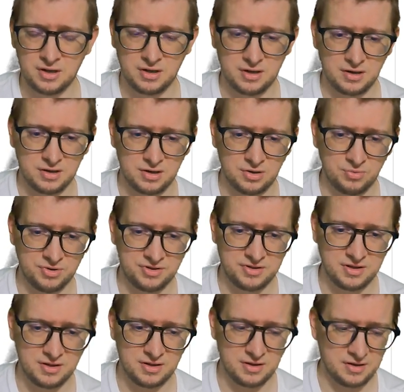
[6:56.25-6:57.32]
with
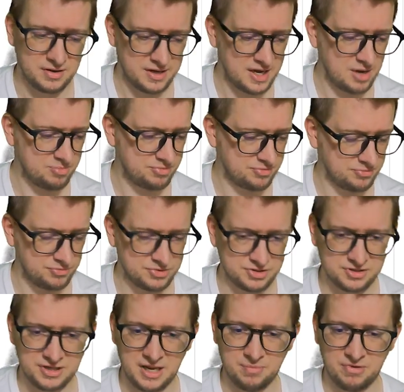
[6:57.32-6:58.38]
the app,
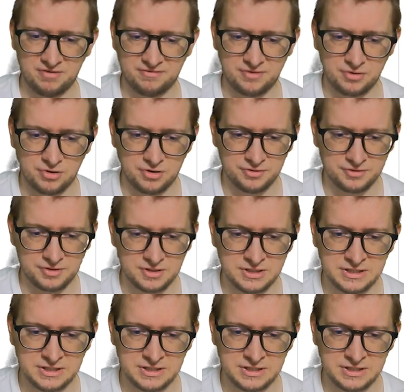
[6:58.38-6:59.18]
which name I've forgotten.